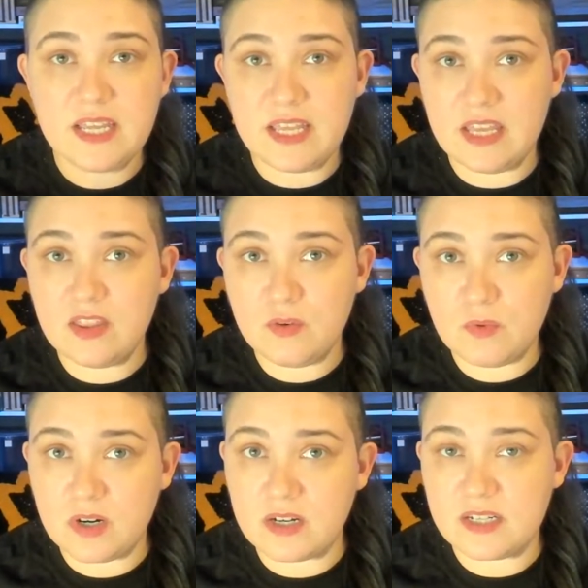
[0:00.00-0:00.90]
in the
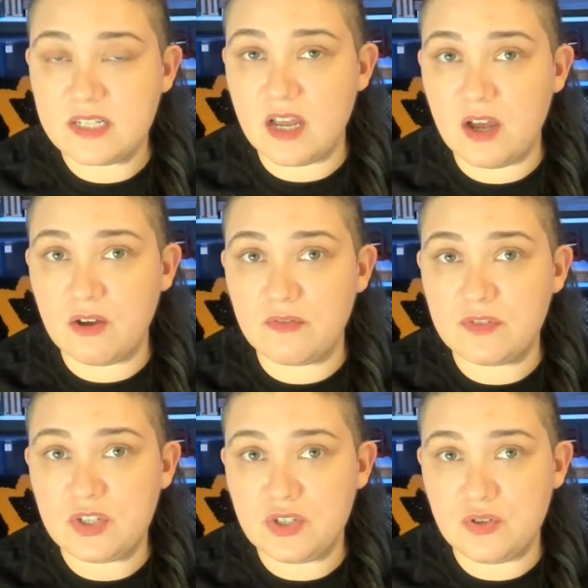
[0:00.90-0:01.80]
works of
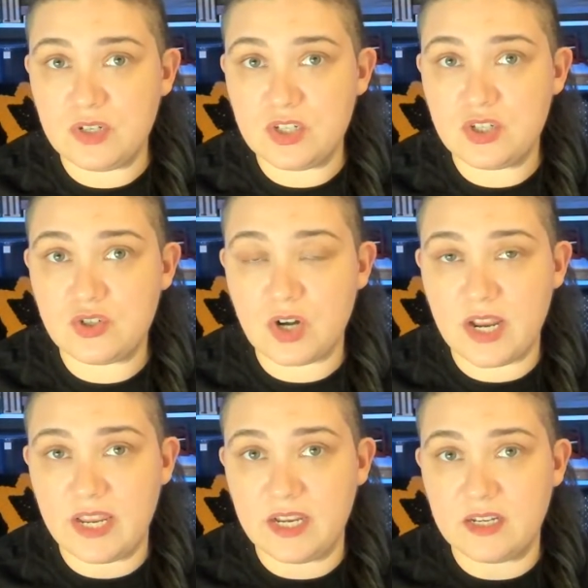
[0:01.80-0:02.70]
students
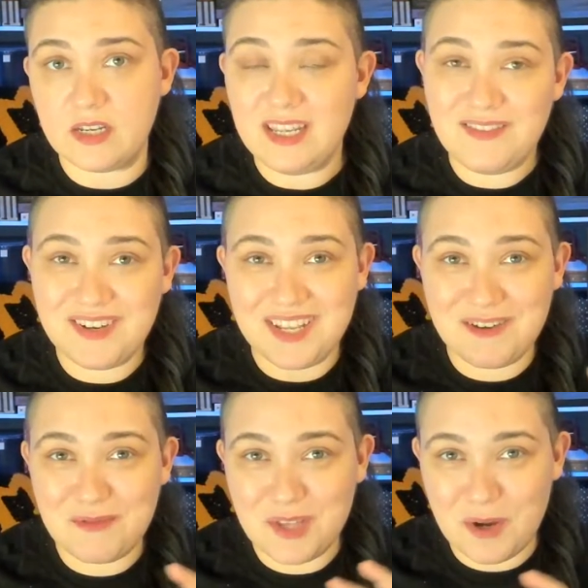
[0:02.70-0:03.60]
trying, even
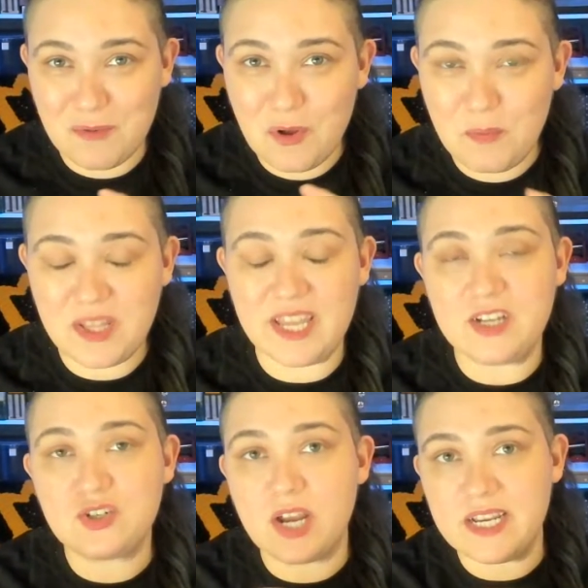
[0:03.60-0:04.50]
in their role playing,
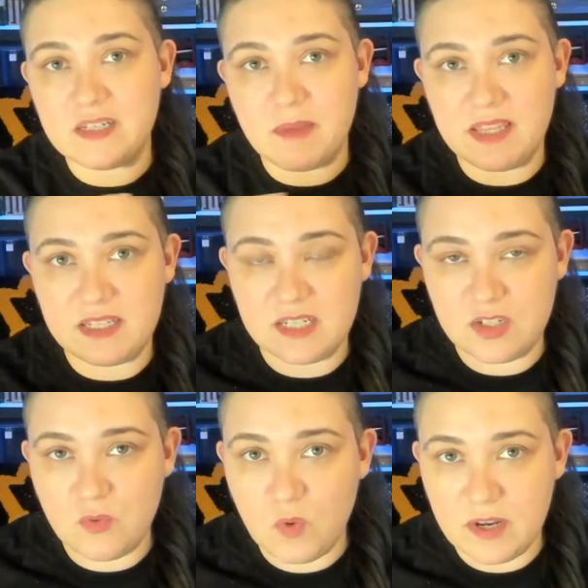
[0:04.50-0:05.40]
trying to make this
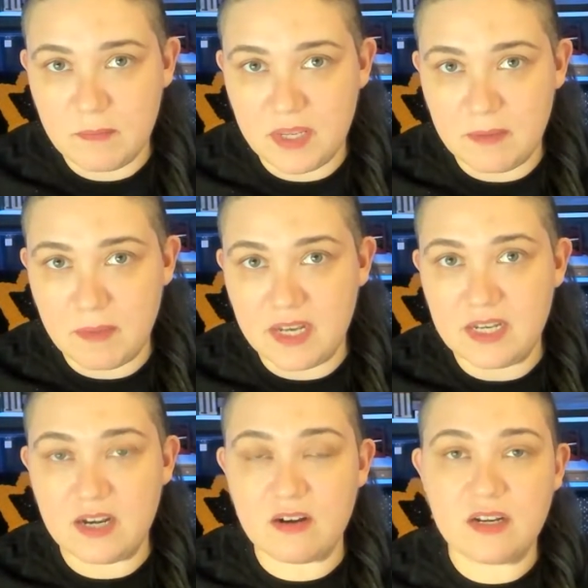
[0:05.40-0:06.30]
into one big meta
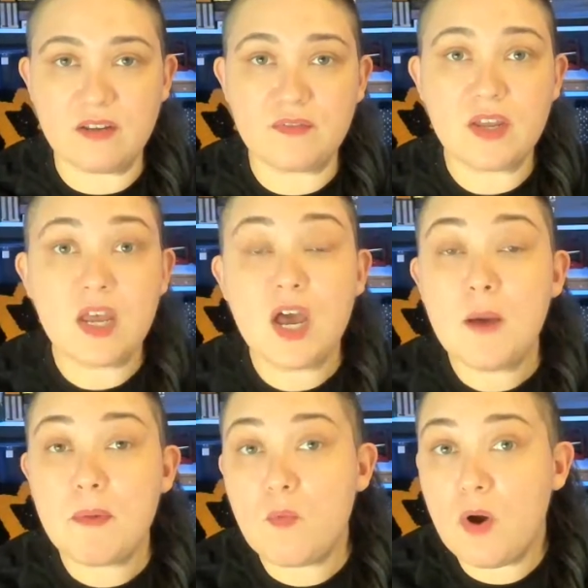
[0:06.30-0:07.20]
narrative.
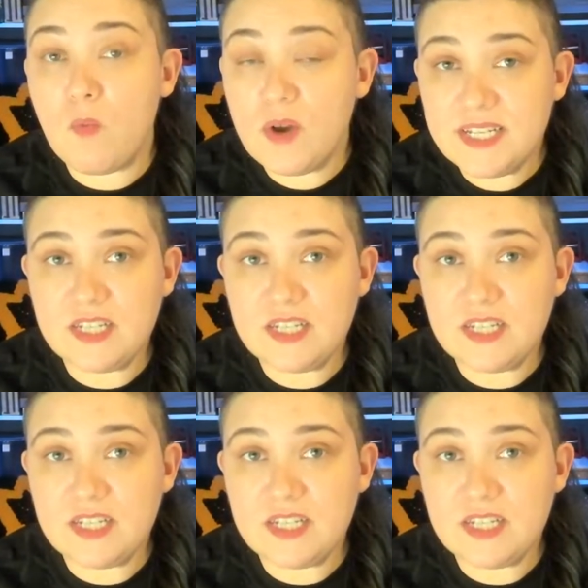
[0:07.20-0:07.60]
But what was